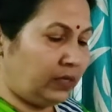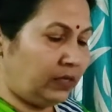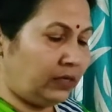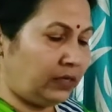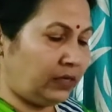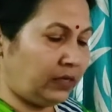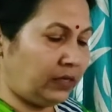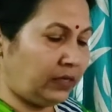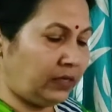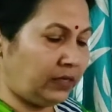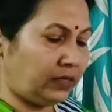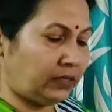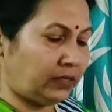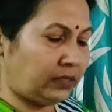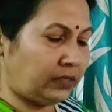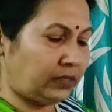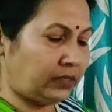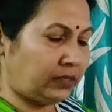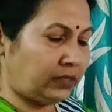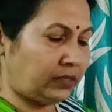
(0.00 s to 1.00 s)

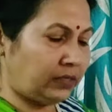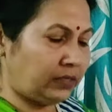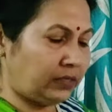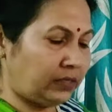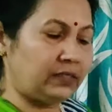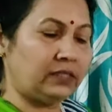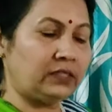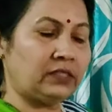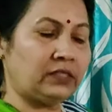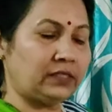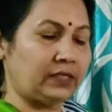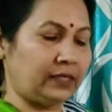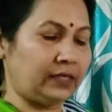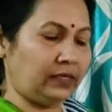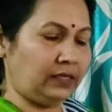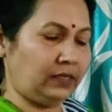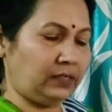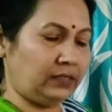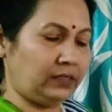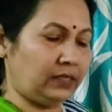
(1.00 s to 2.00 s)
Narrator: but they
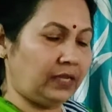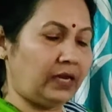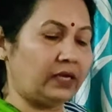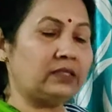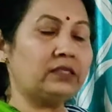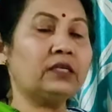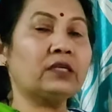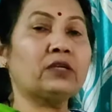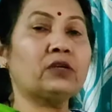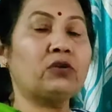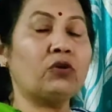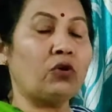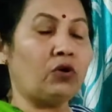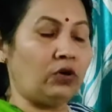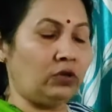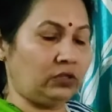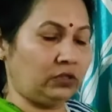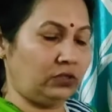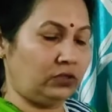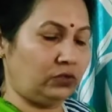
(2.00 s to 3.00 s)
said that the
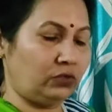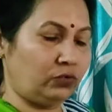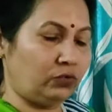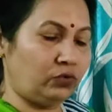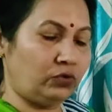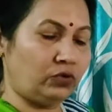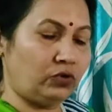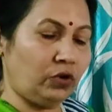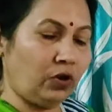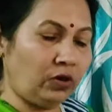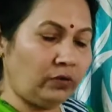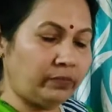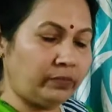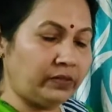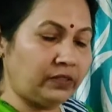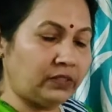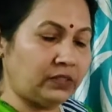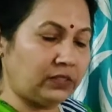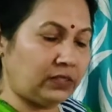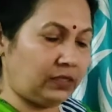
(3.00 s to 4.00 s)
cloth could not
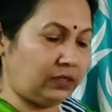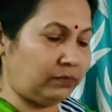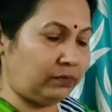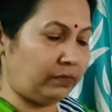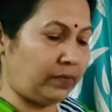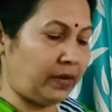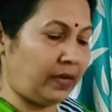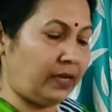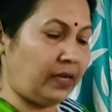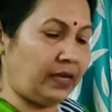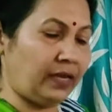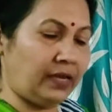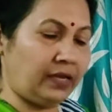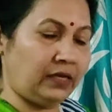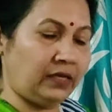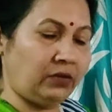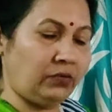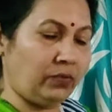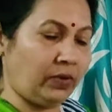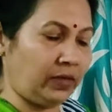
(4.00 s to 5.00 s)
be seen by
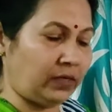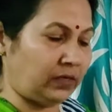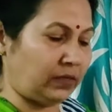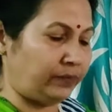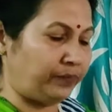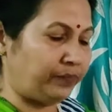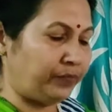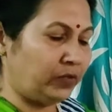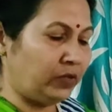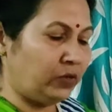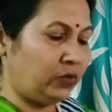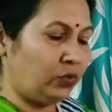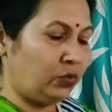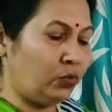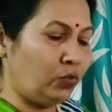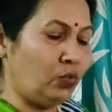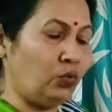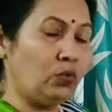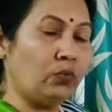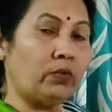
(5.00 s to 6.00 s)
anyone
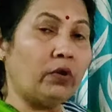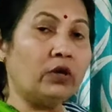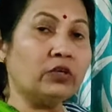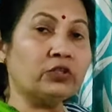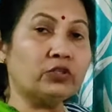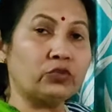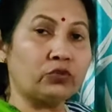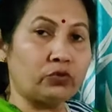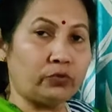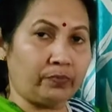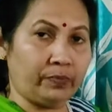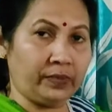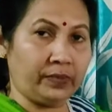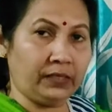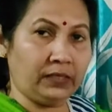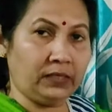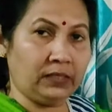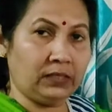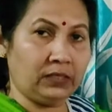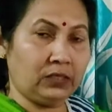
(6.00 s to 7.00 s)
who was
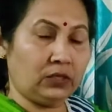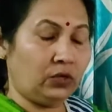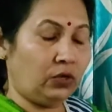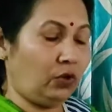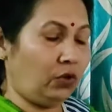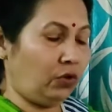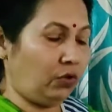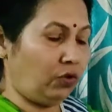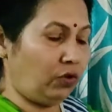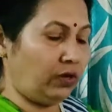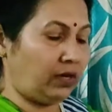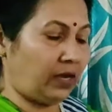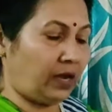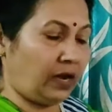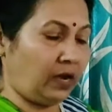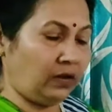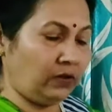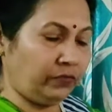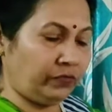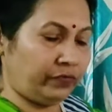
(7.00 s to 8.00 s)
stupid or
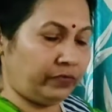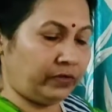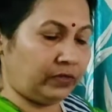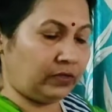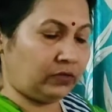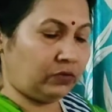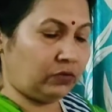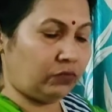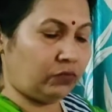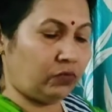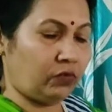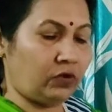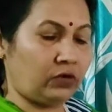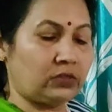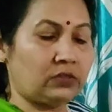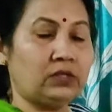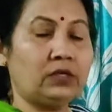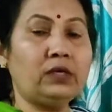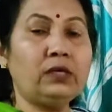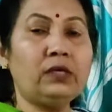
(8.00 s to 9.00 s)
unfit
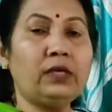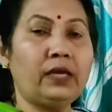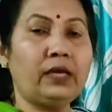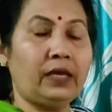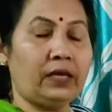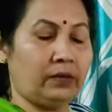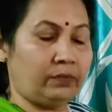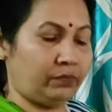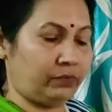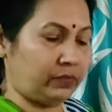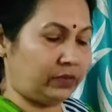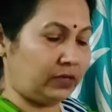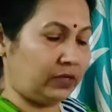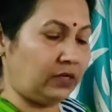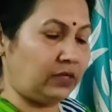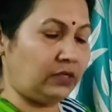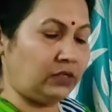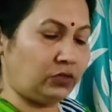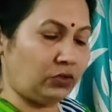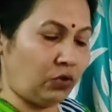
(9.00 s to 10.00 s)
for the
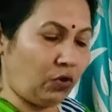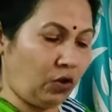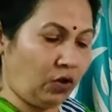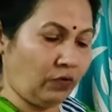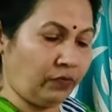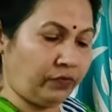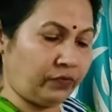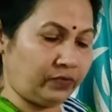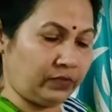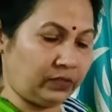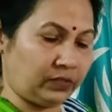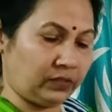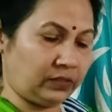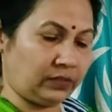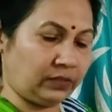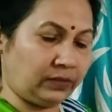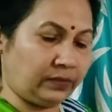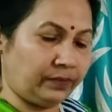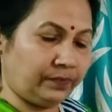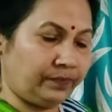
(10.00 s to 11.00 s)
emperor's
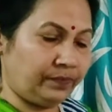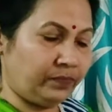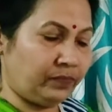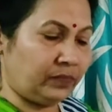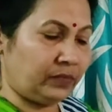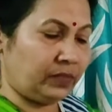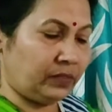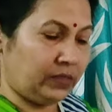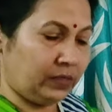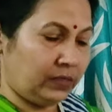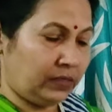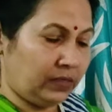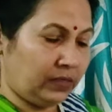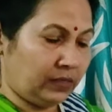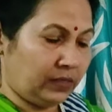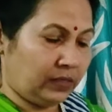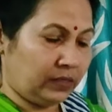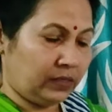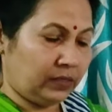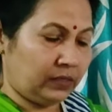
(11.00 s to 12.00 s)
office.
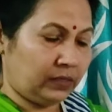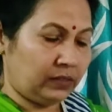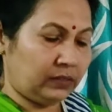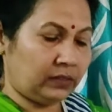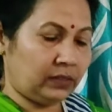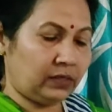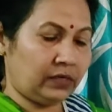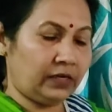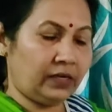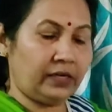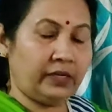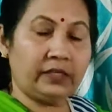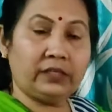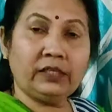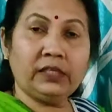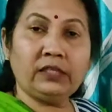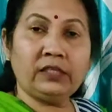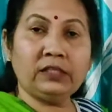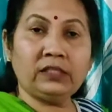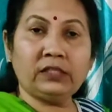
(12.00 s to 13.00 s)
The
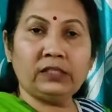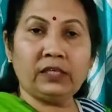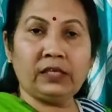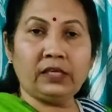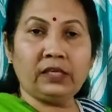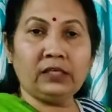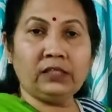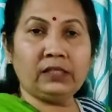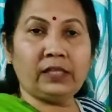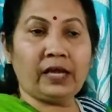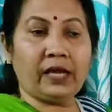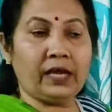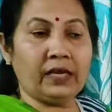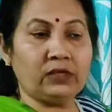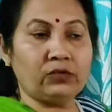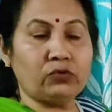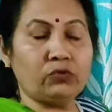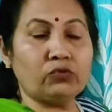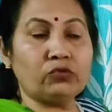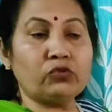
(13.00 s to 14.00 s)
narrator is saying
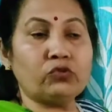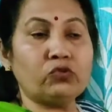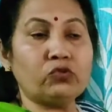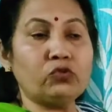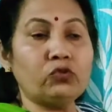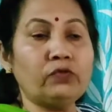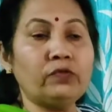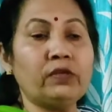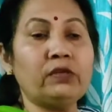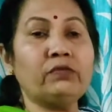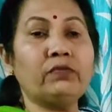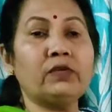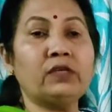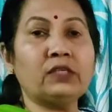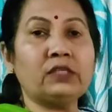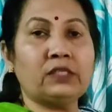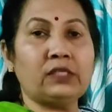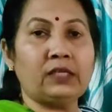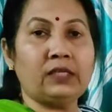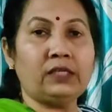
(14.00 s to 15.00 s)
that those two
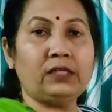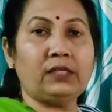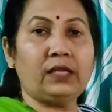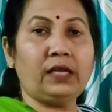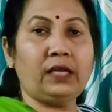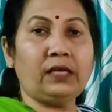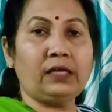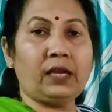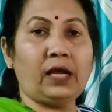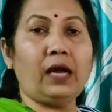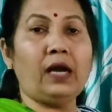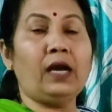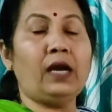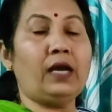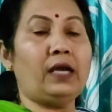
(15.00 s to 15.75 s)
weavers said that